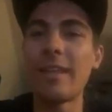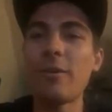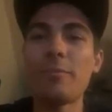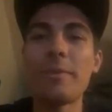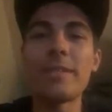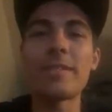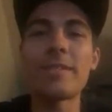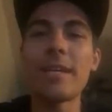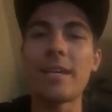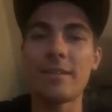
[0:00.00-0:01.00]
That would be
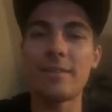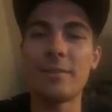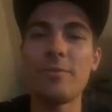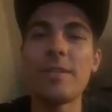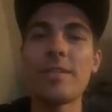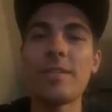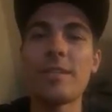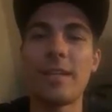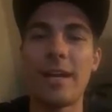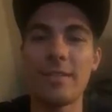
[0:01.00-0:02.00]
sick. 250
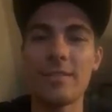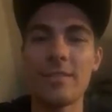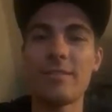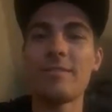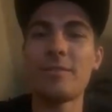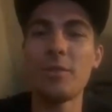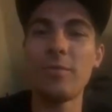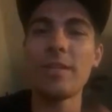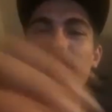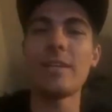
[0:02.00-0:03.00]
class,
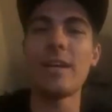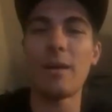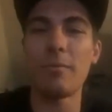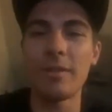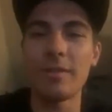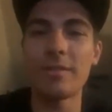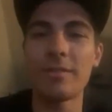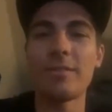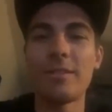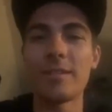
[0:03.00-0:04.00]
250 hybrids.
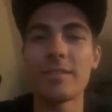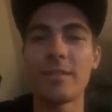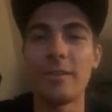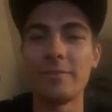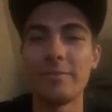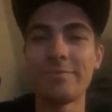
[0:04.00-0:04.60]
Let's go.